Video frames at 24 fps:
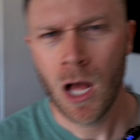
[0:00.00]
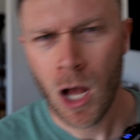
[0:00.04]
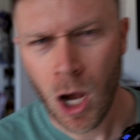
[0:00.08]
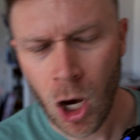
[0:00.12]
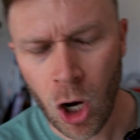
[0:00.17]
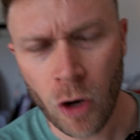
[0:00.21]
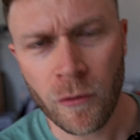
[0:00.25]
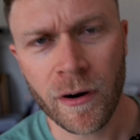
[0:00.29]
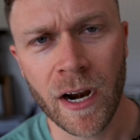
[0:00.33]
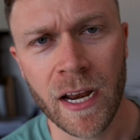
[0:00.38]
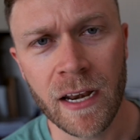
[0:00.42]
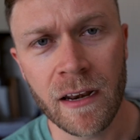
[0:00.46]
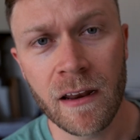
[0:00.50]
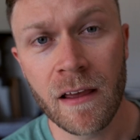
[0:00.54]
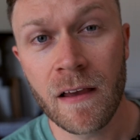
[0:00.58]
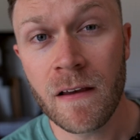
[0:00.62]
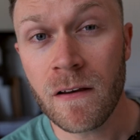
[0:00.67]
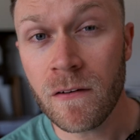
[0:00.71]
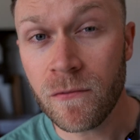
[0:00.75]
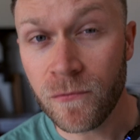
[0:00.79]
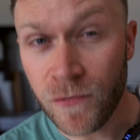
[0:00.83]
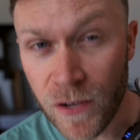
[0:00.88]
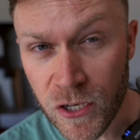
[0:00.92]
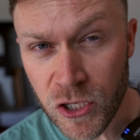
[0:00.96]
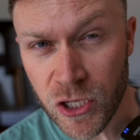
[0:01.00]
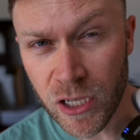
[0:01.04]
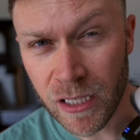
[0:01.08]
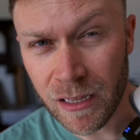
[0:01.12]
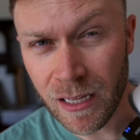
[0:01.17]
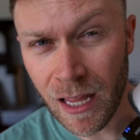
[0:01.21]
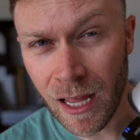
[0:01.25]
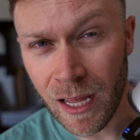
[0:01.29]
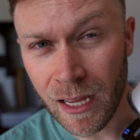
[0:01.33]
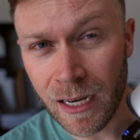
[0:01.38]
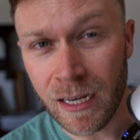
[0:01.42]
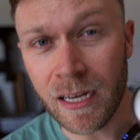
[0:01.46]
All right. Fishing
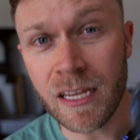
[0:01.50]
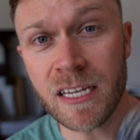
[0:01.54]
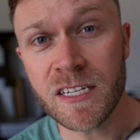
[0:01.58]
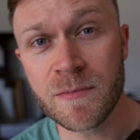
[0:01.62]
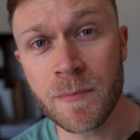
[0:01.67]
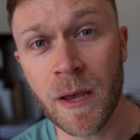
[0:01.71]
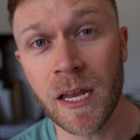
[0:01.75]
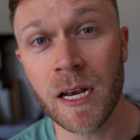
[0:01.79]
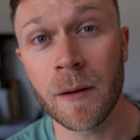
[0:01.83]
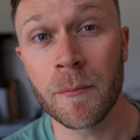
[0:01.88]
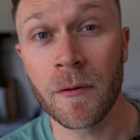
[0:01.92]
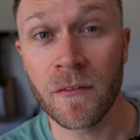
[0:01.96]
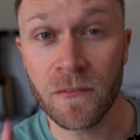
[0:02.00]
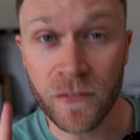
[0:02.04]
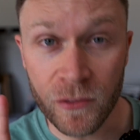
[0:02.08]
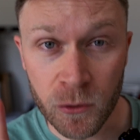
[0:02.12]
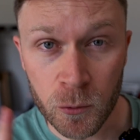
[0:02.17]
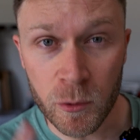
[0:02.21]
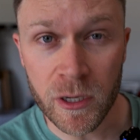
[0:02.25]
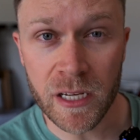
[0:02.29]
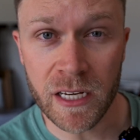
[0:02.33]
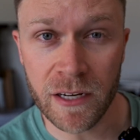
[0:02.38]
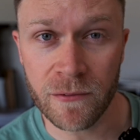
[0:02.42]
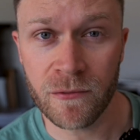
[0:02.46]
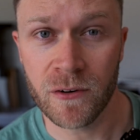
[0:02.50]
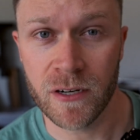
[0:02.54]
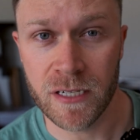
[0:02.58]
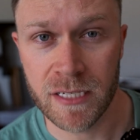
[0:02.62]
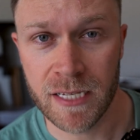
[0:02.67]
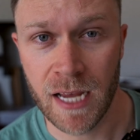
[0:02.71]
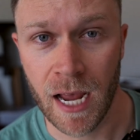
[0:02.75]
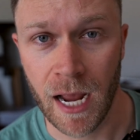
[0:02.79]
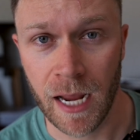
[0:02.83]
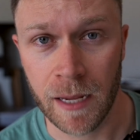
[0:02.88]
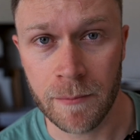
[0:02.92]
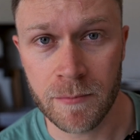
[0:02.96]
line is made up of 3 different
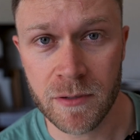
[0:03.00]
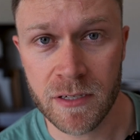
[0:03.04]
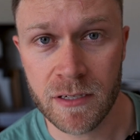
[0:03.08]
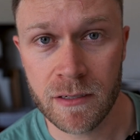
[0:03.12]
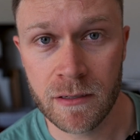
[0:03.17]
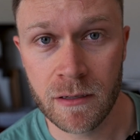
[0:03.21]
types.